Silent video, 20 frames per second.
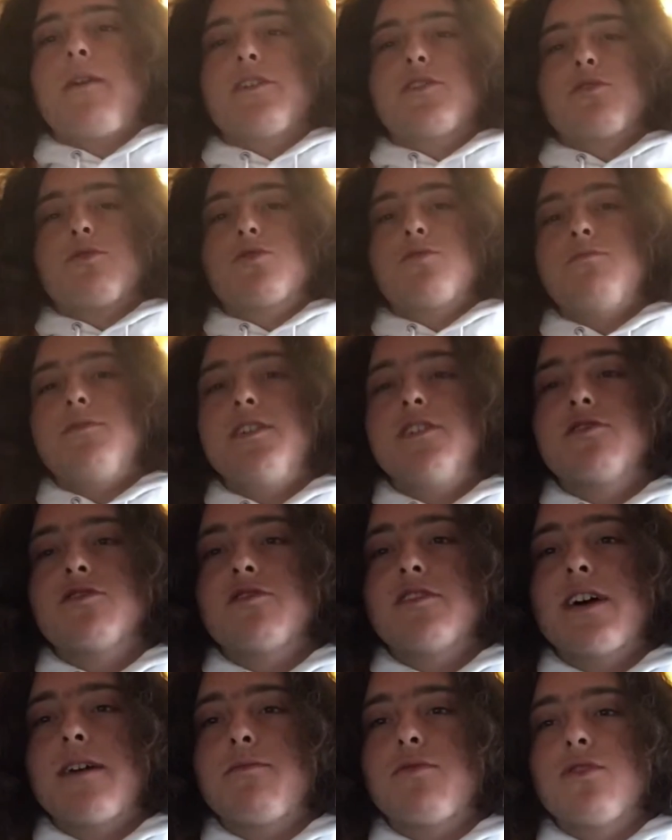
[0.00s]
social medias are
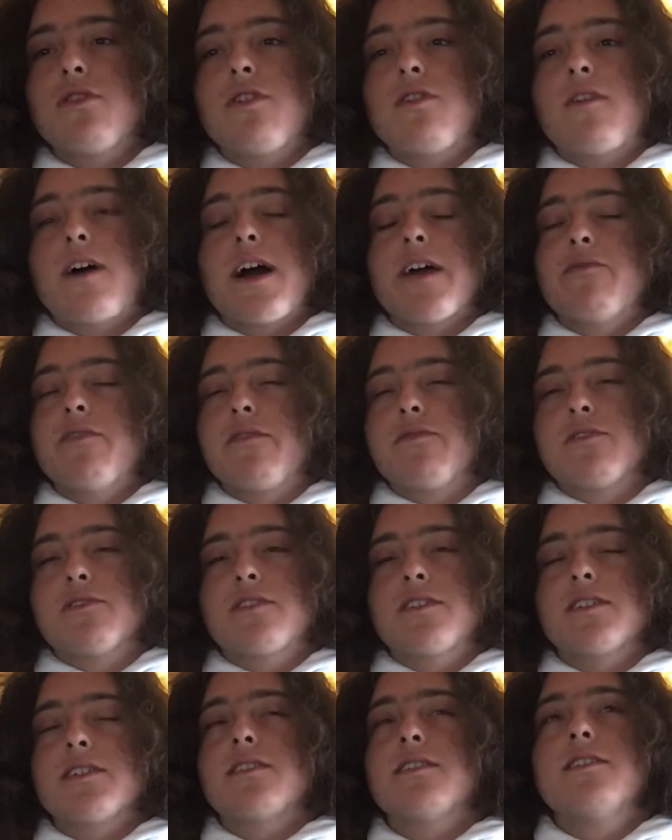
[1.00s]
down below. I have
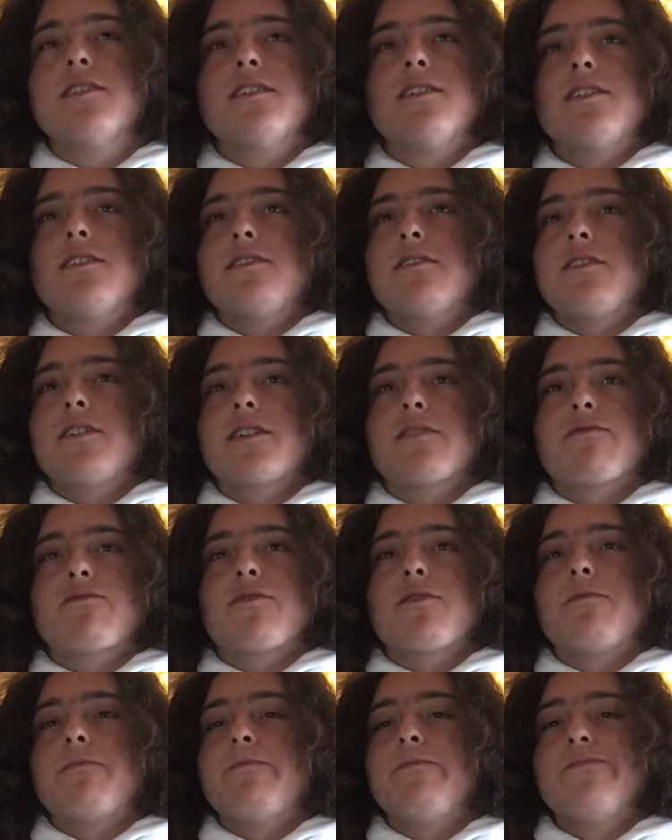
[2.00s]
everything, like,
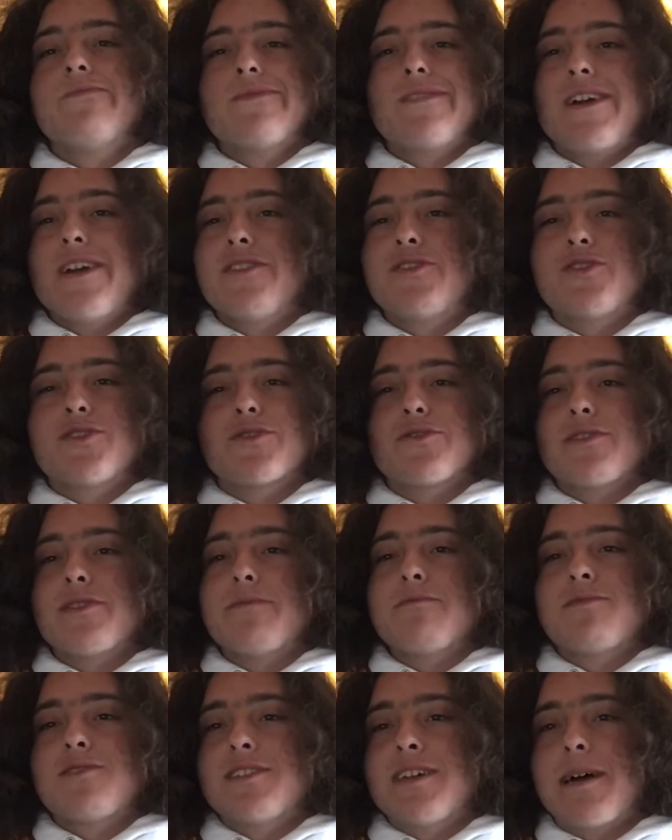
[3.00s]
from Instagram,
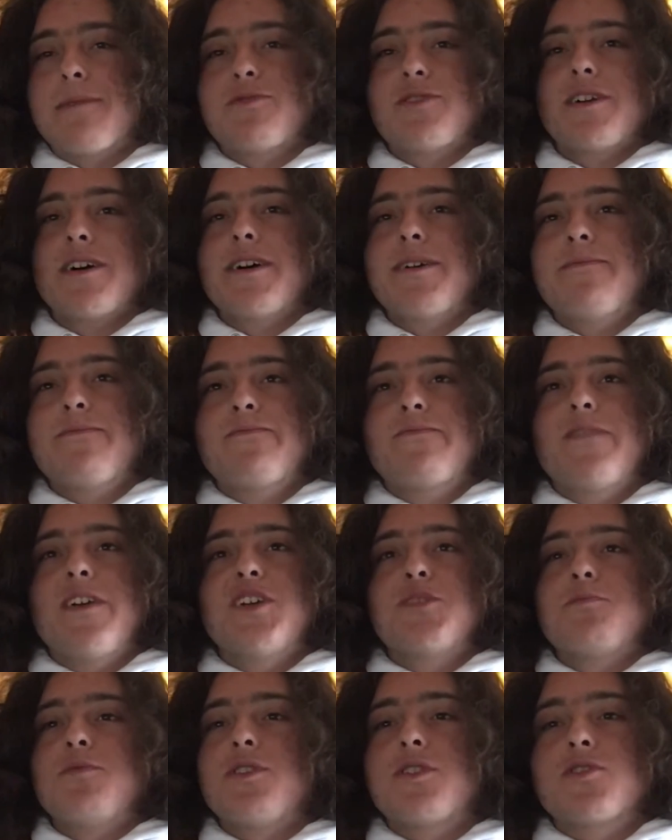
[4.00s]
Snapchat,
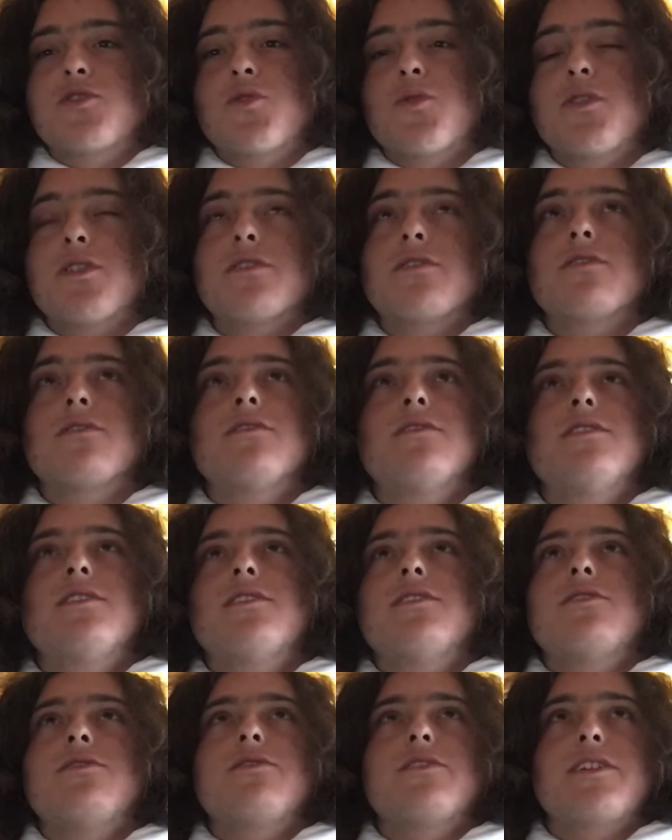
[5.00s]
Facebook, Twitter,
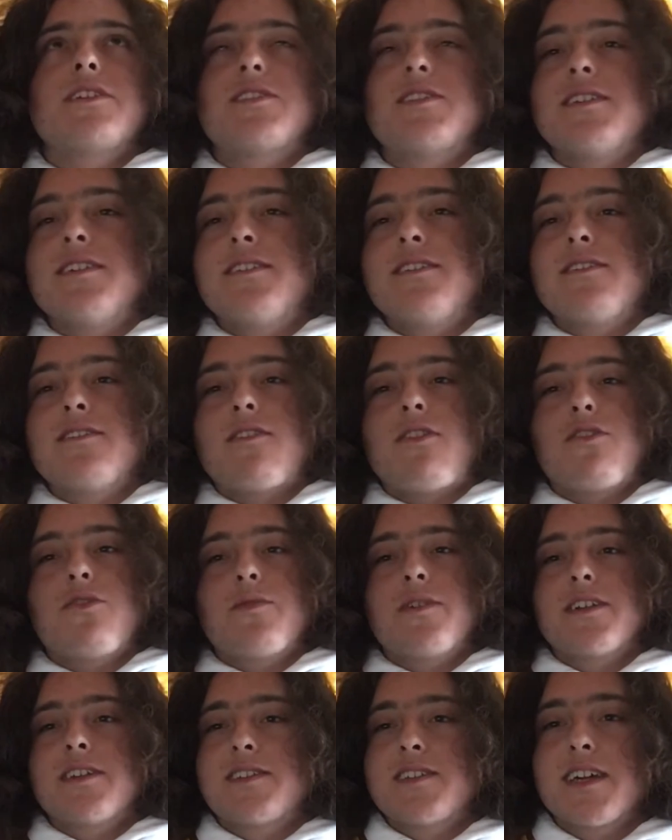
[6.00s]
LinkedIn, all the
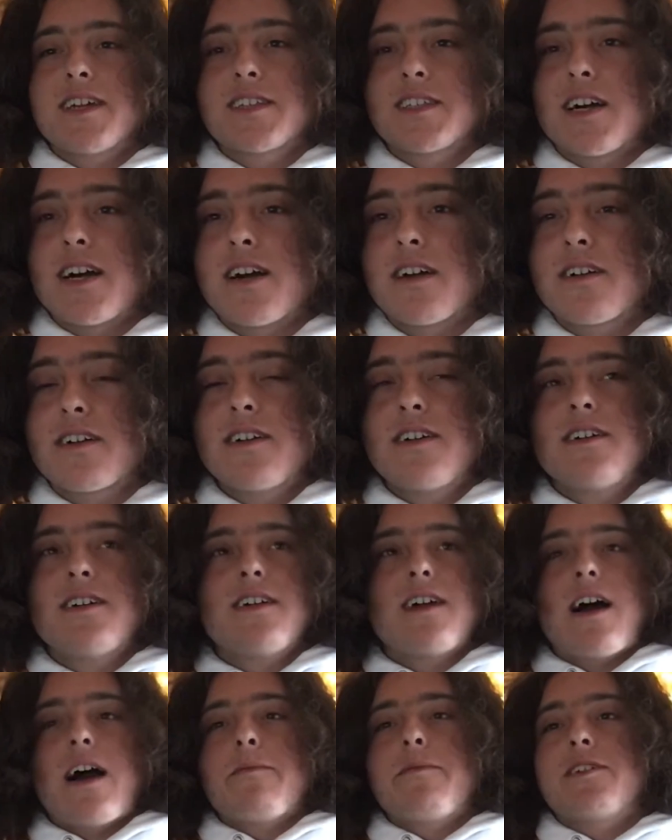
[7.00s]
way to TikTok.
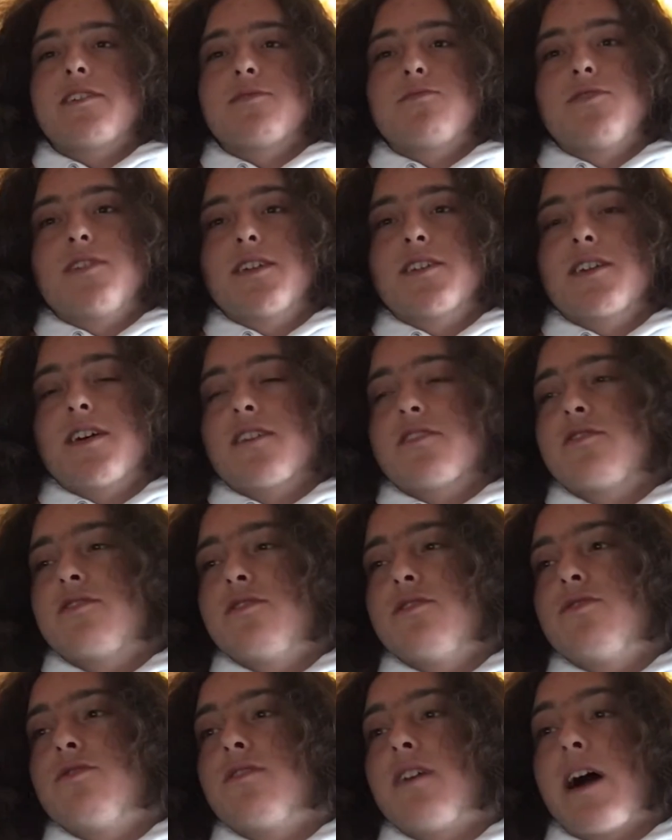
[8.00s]
I make some TikToks,
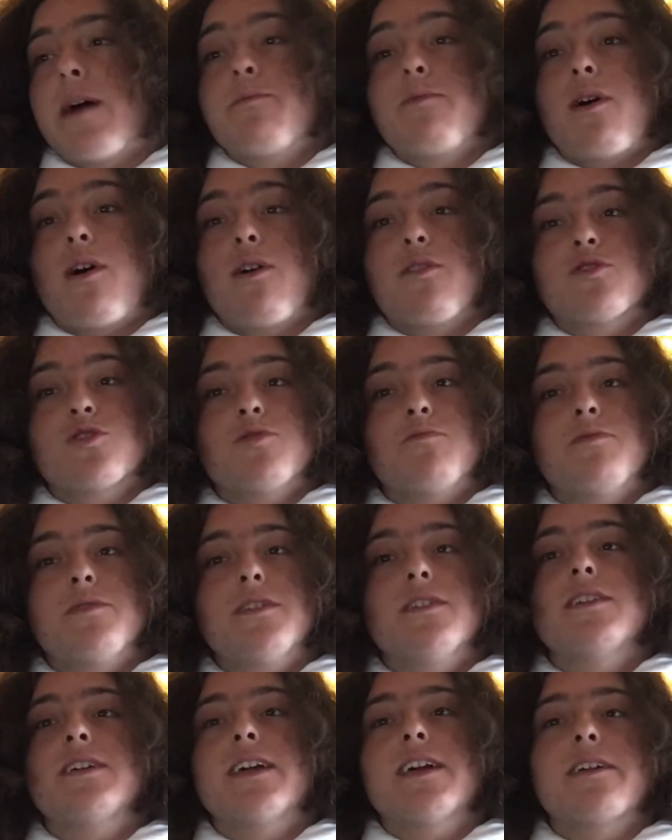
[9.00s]
too. I've also
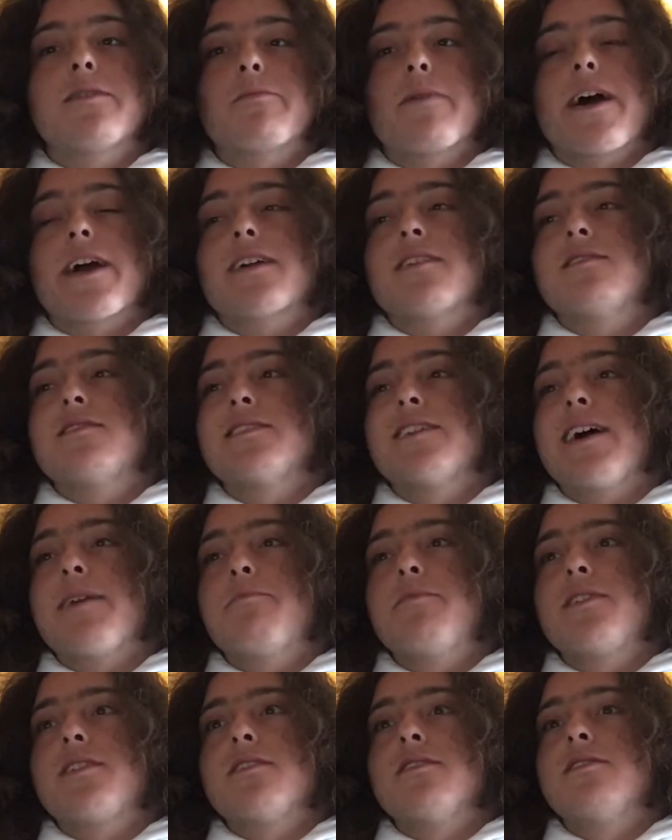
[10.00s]
been getting back into that
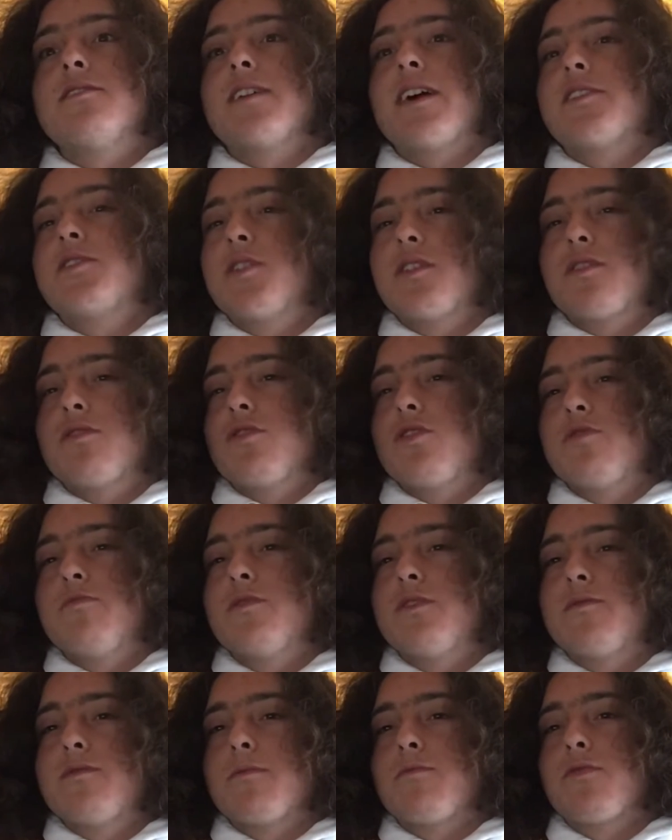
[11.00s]
because I took a little bit
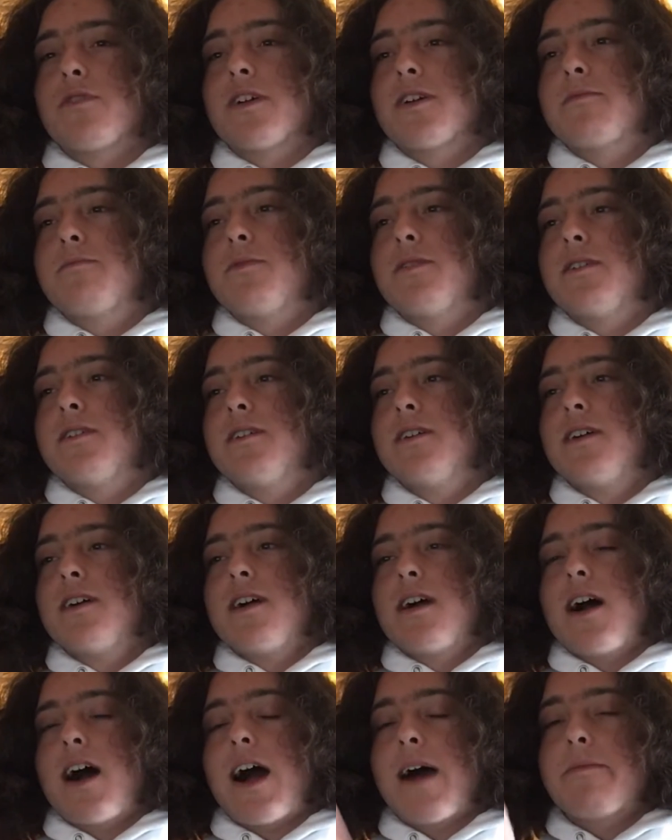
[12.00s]
of a break, but
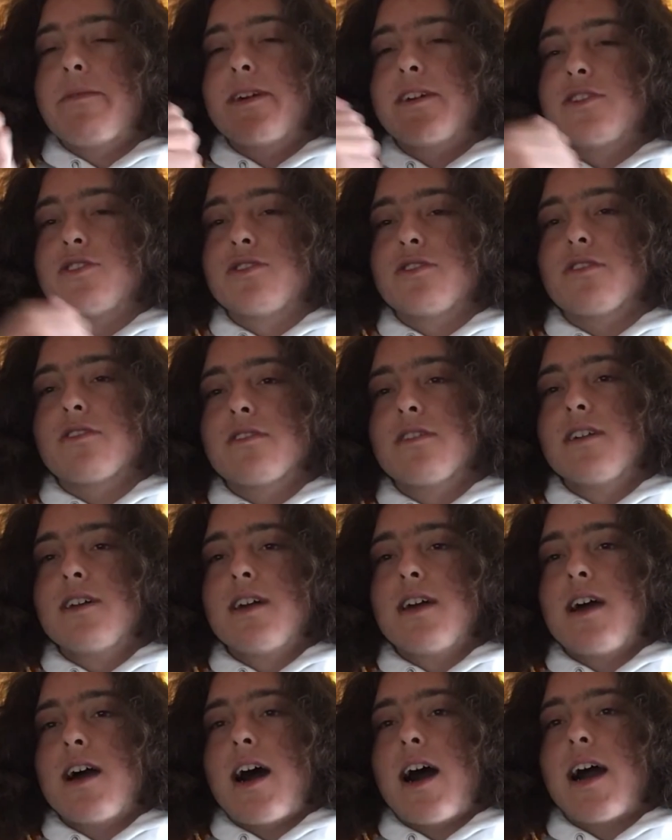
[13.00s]
I'm making sure
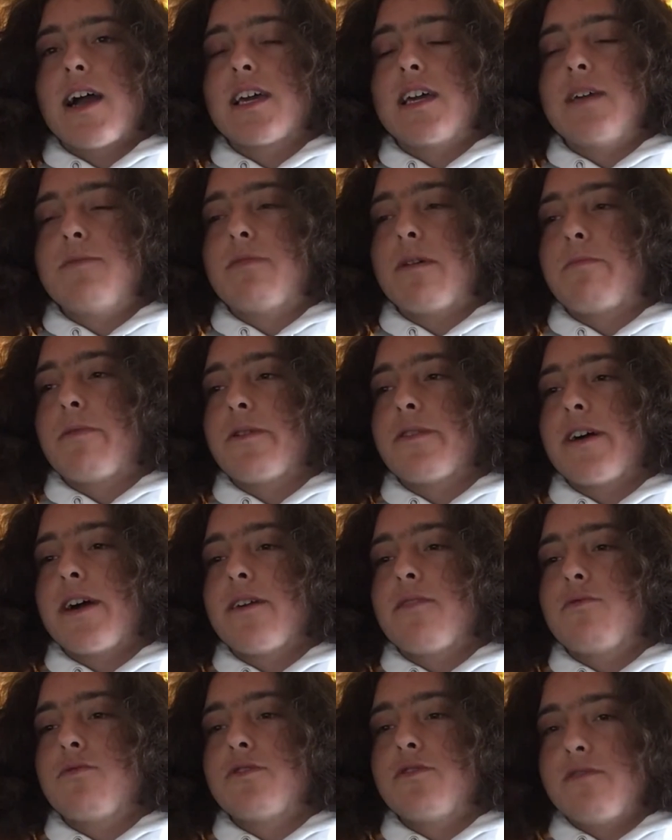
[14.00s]
I keep up on that
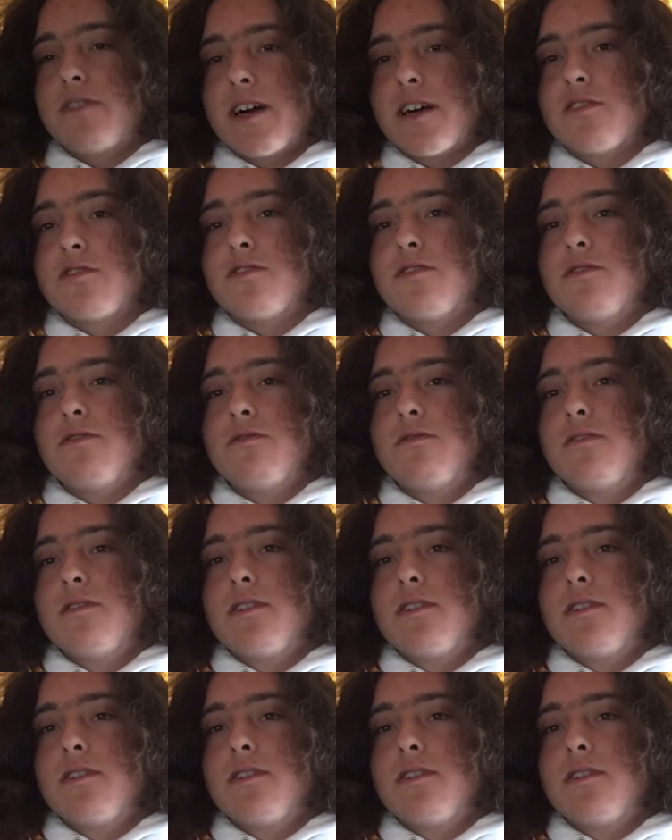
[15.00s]
with you guys, too.